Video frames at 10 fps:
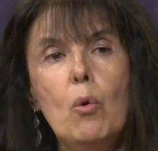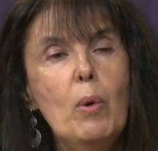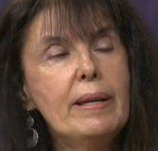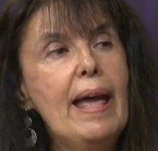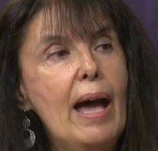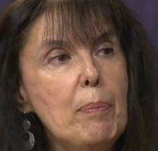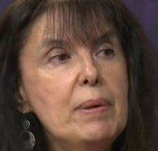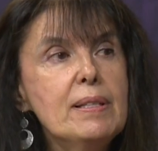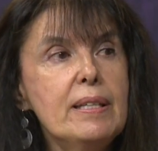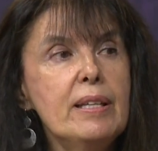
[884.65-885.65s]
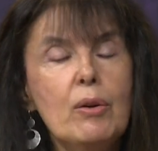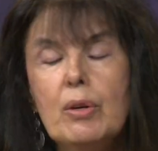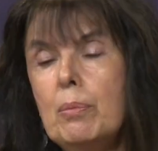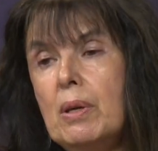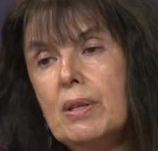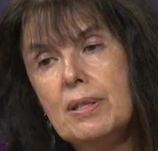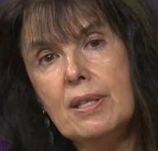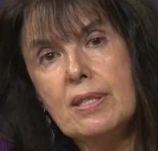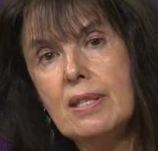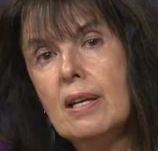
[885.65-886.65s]
what happened in our
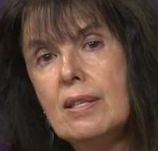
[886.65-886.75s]
communities